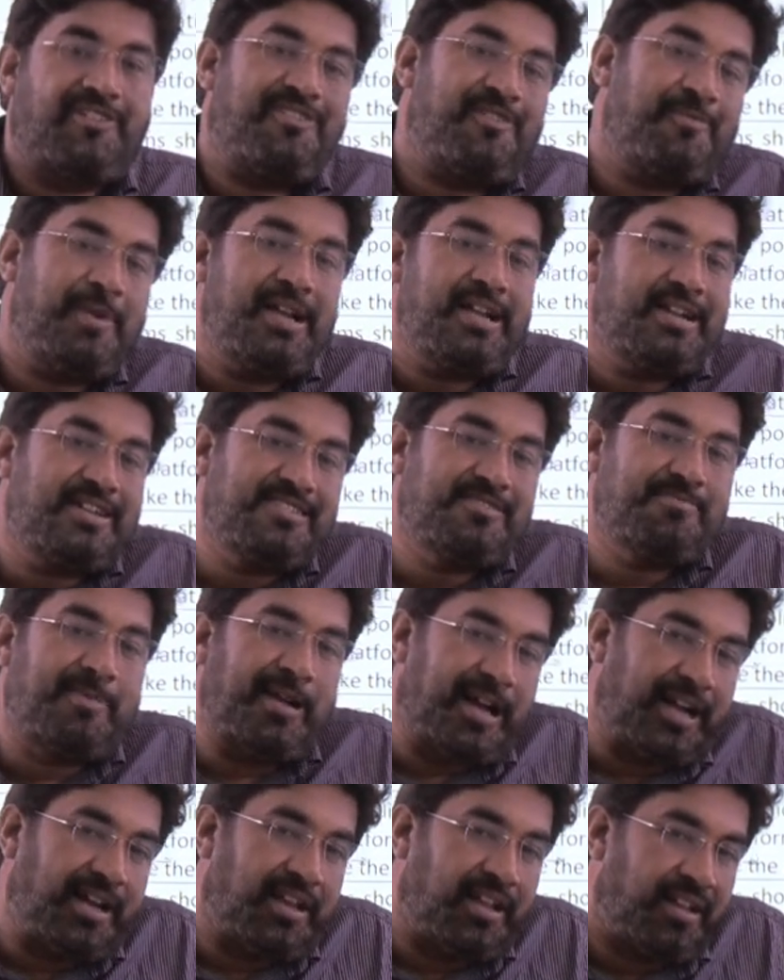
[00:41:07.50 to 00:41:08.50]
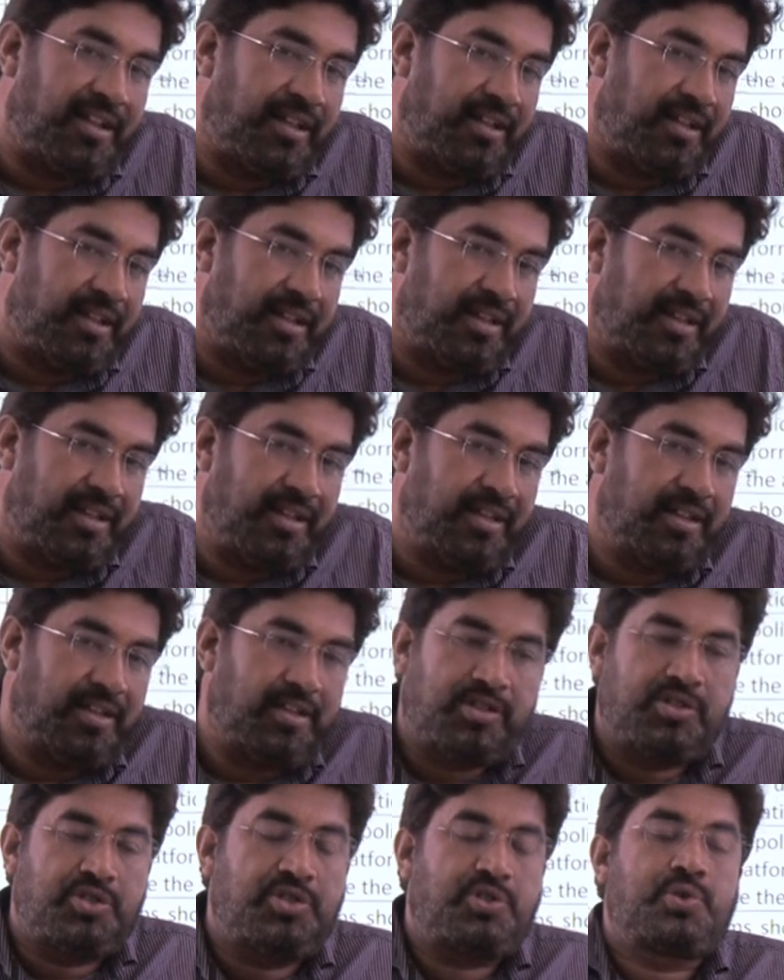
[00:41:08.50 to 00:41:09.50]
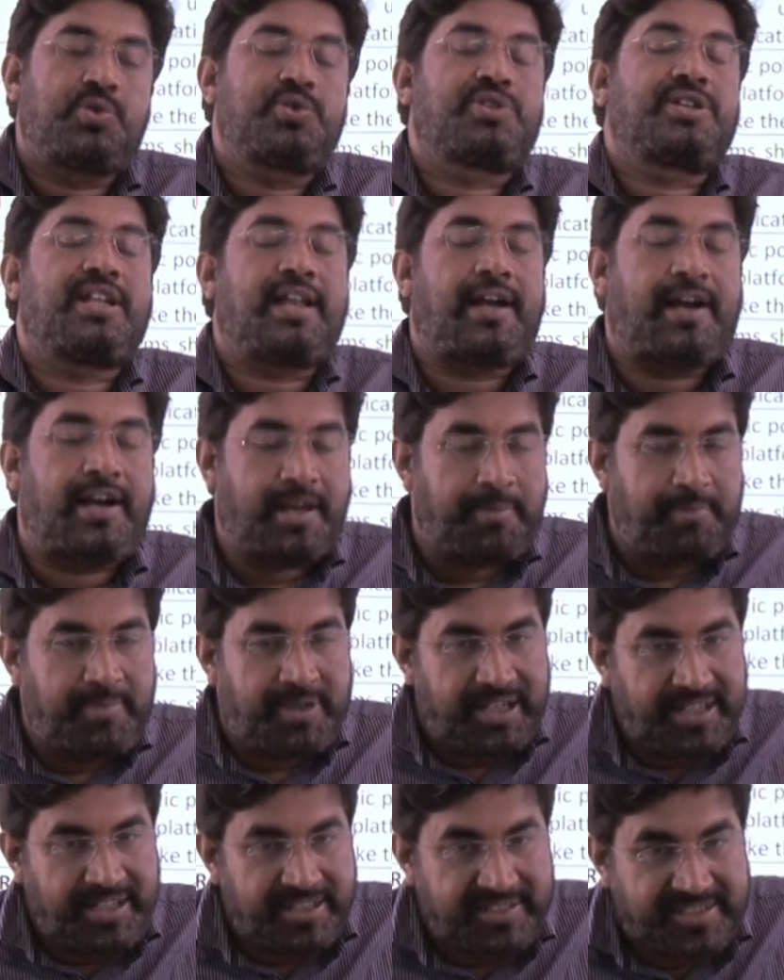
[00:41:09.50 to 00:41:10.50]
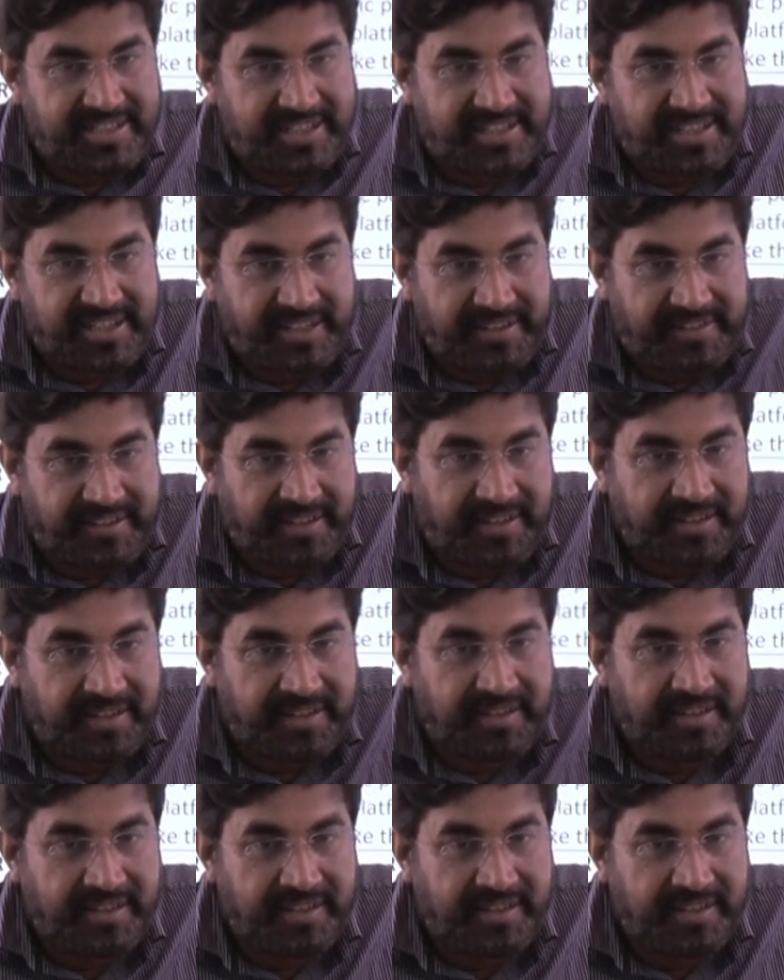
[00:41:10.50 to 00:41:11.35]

government is bad. Social harmony is decreasing.